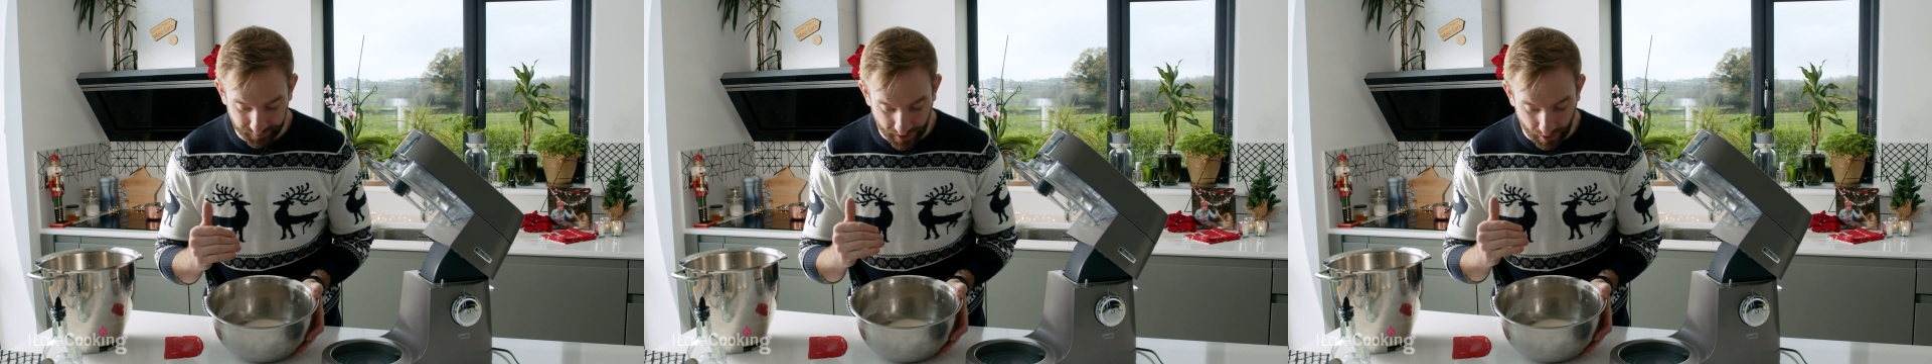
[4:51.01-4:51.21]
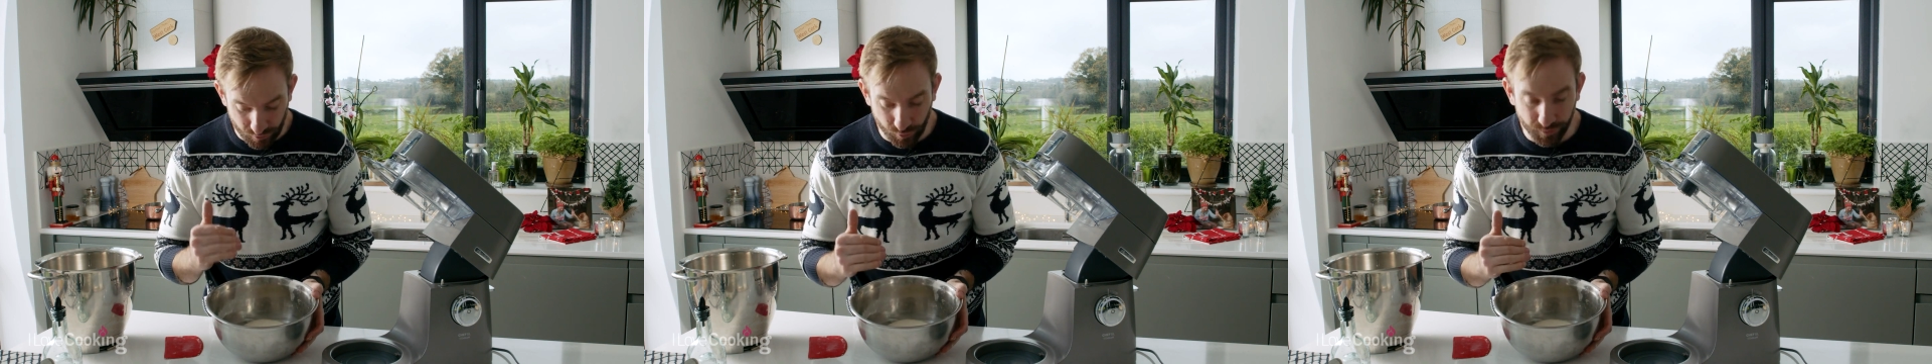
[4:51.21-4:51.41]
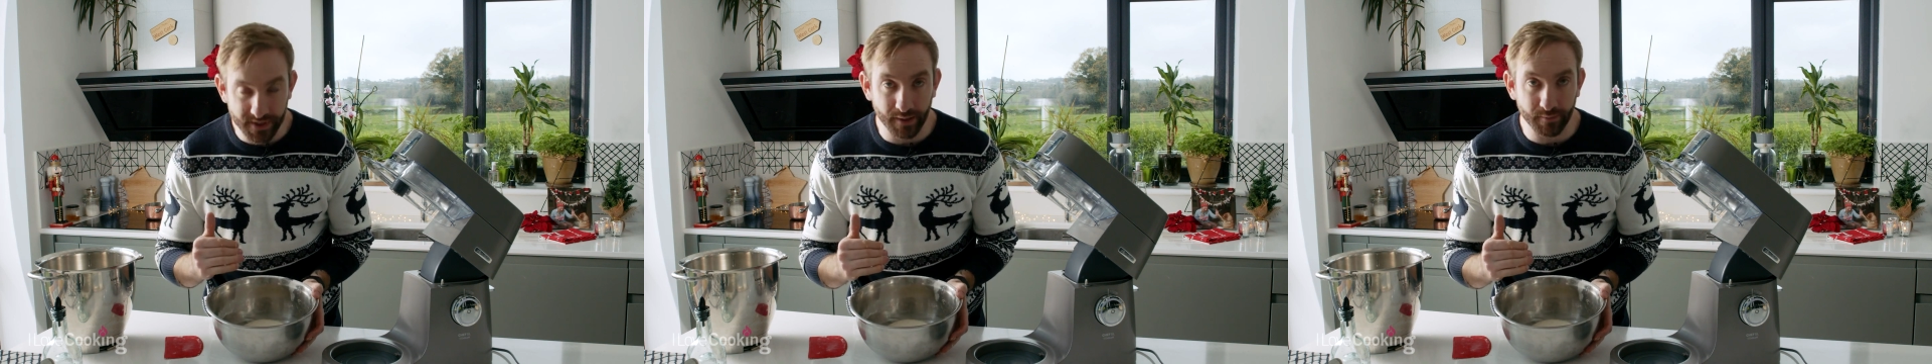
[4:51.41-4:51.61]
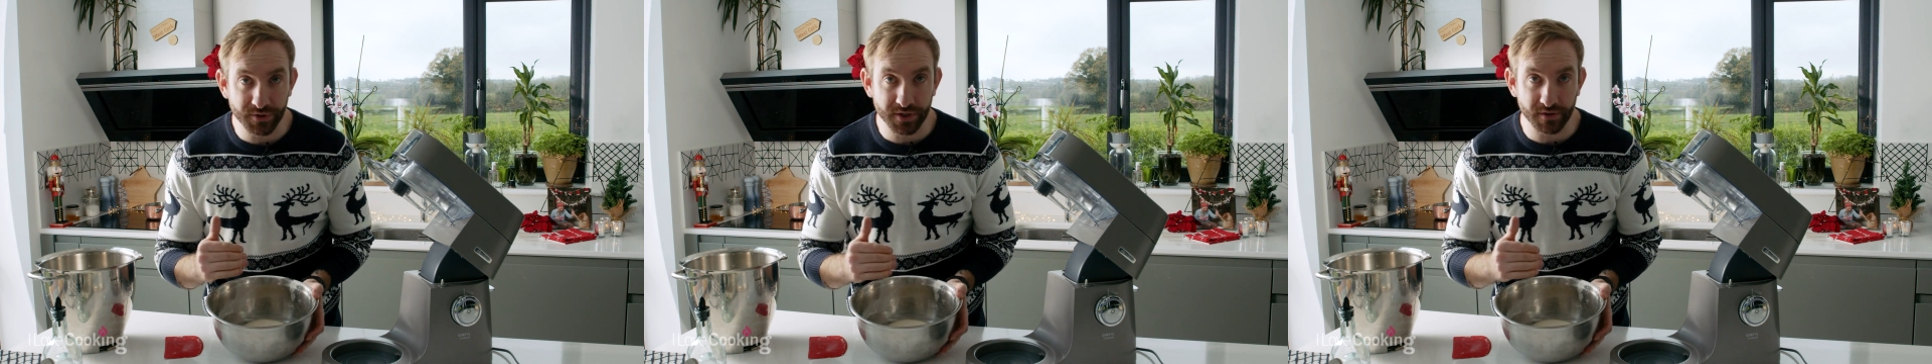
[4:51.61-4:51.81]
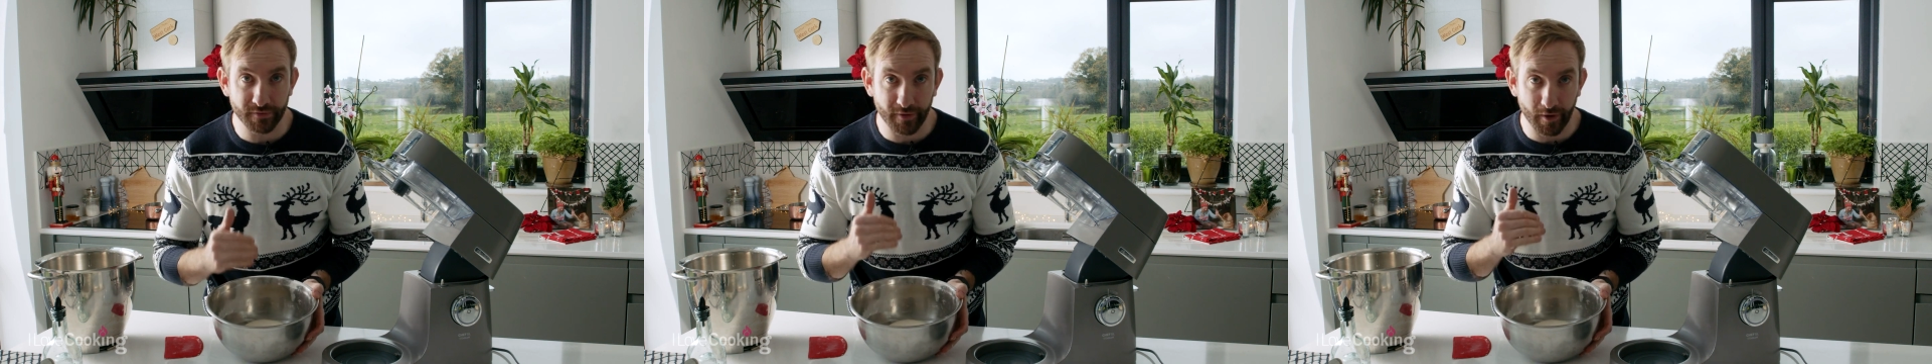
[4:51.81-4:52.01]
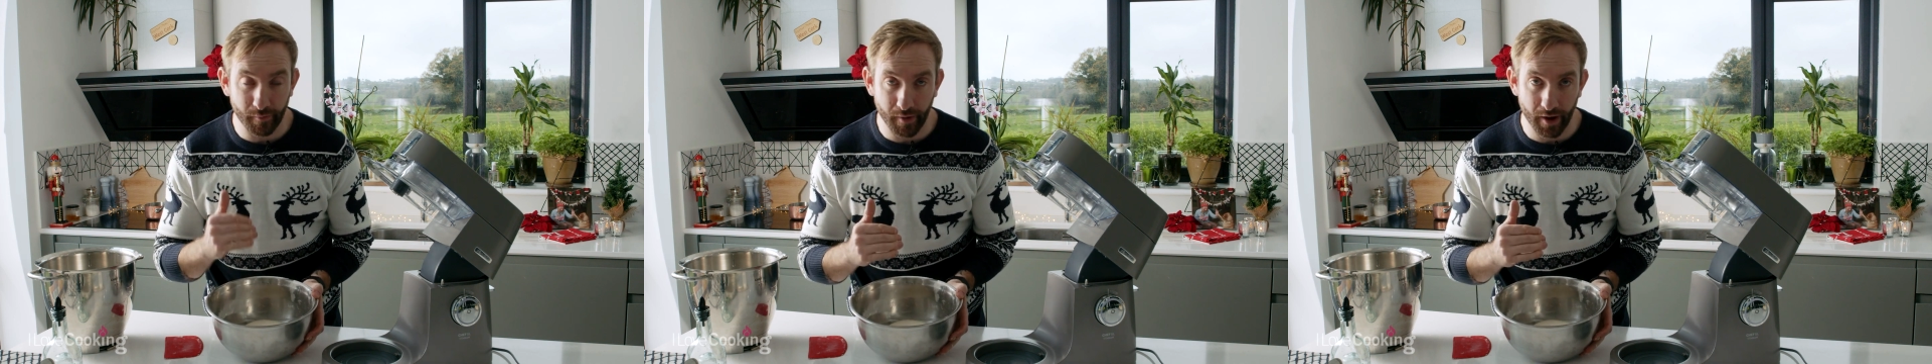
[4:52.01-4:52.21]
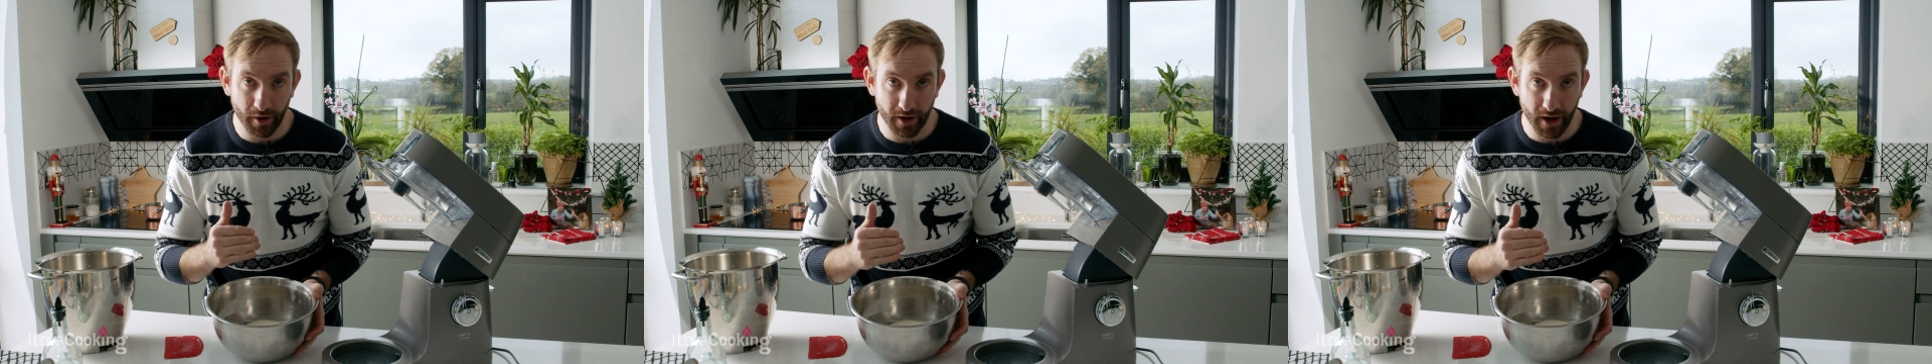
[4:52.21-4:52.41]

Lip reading: room temperature for about an